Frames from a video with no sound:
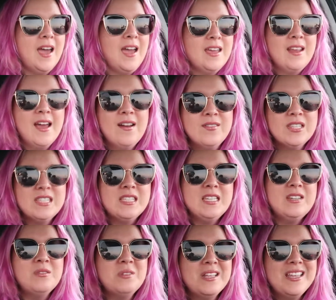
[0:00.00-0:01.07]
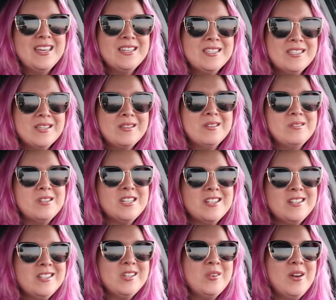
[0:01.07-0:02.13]
I haven't seen really a
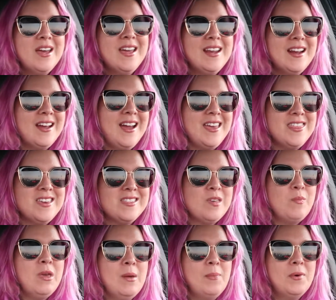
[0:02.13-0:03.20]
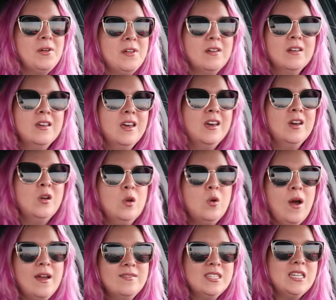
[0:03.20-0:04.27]
solution to it. I think the people who
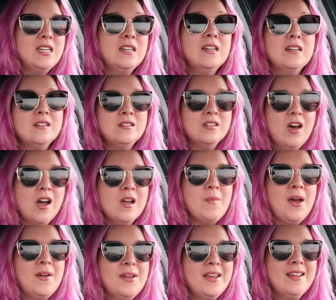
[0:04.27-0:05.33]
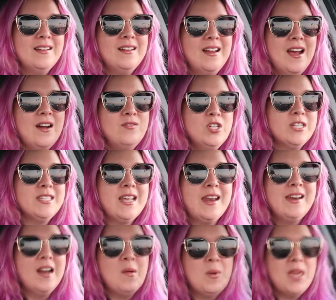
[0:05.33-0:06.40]
I've seen talk about it have just
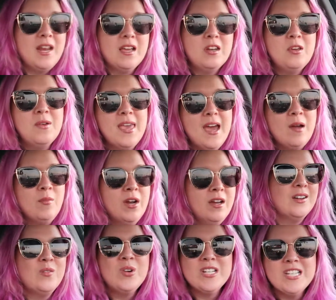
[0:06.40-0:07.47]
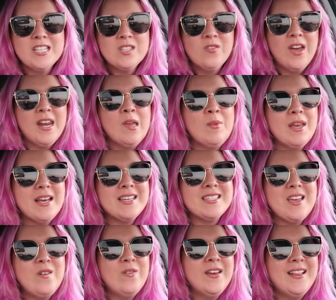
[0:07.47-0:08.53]
ended up getting a new camera, which is funny because
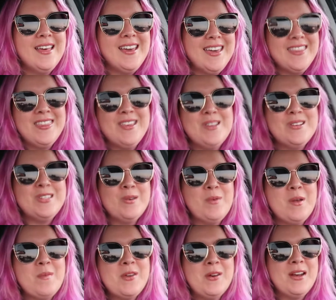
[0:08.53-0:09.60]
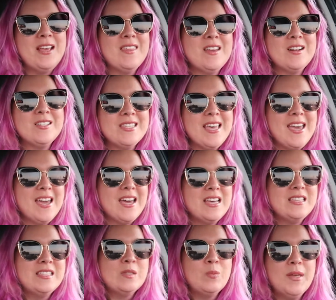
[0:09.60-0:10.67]
I feel like in the YouTube community there's like
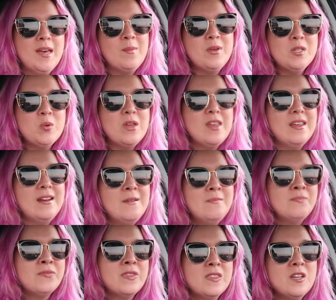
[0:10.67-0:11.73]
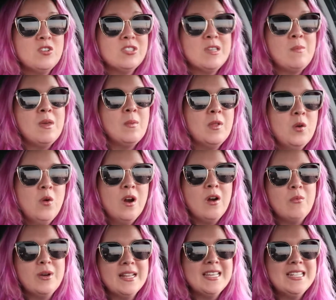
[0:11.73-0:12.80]
a split between there's some people who
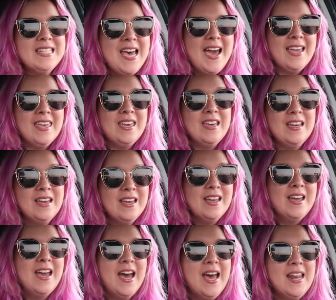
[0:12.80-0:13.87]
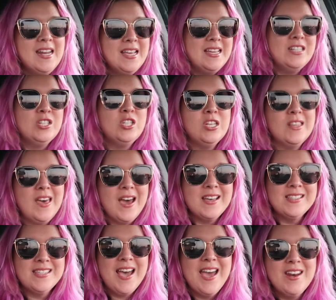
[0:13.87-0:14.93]
are really techy and into
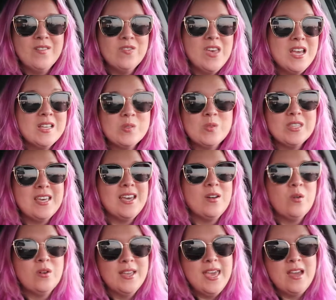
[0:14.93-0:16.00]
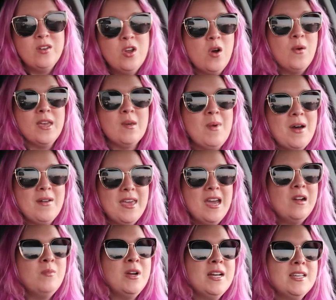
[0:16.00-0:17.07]
that side of things with like knowing about
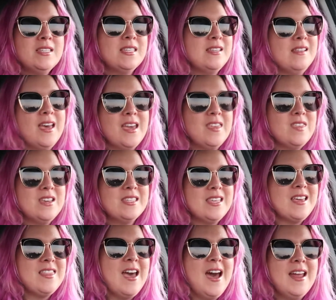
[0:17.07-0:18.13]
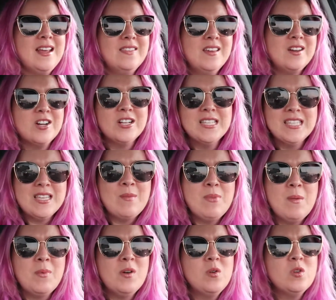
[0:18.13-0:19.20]
cameras and like things like that and there are some
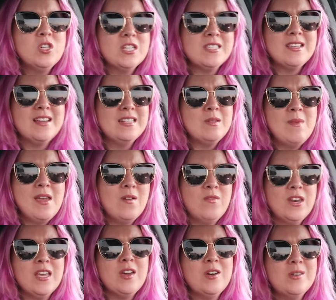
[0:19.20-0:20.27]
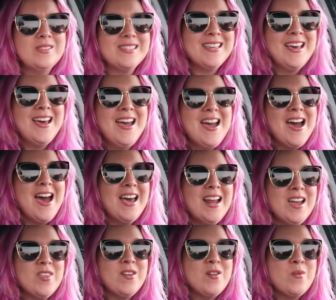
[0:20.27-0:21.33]
people who just like to make videos and
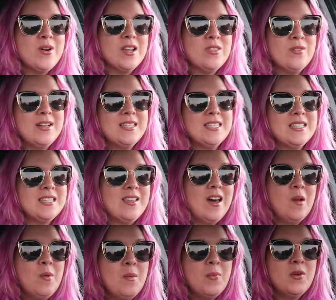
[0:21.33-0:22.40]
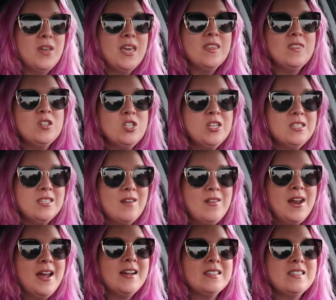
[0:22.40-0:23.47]
I think one of the reasons a lot of people get the
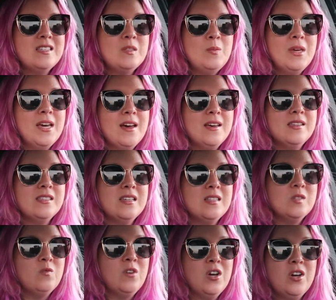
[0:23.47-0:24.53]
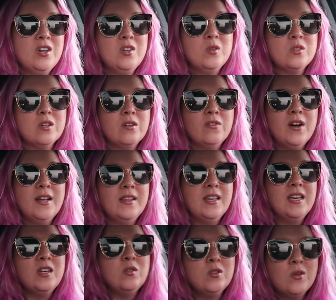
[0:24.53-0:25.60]
G7X is because it's very user
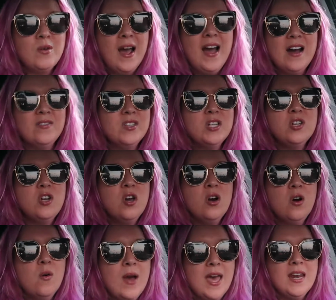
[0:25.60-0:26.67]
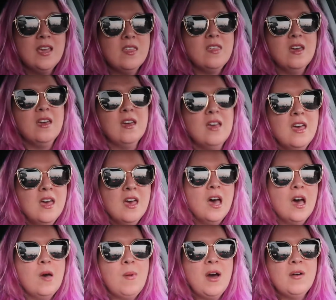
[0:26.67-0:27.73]
friendly. You don't have to know anything
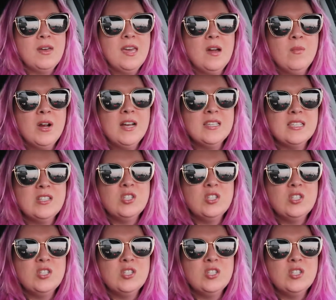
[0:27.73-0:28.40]
about cameras.